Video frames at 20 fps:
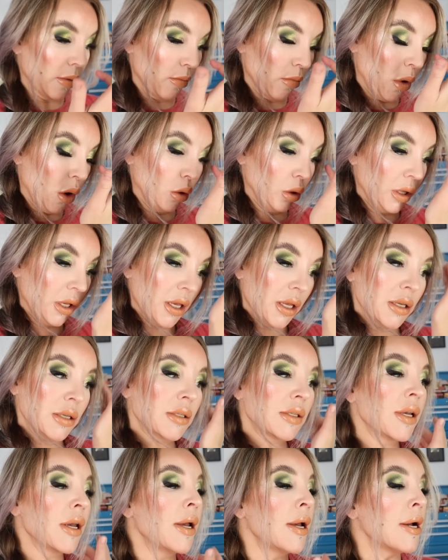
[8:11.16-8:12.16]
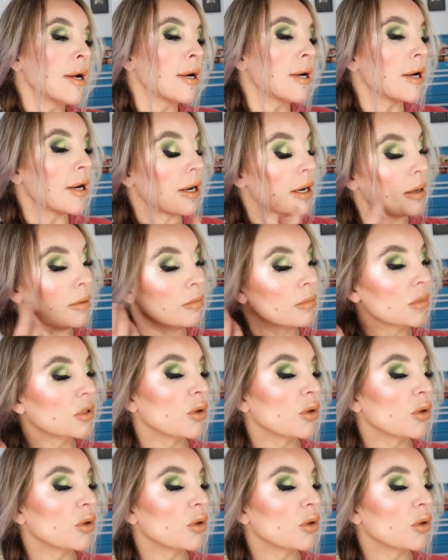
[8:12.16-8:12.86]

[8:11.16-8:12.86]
emollient. Um,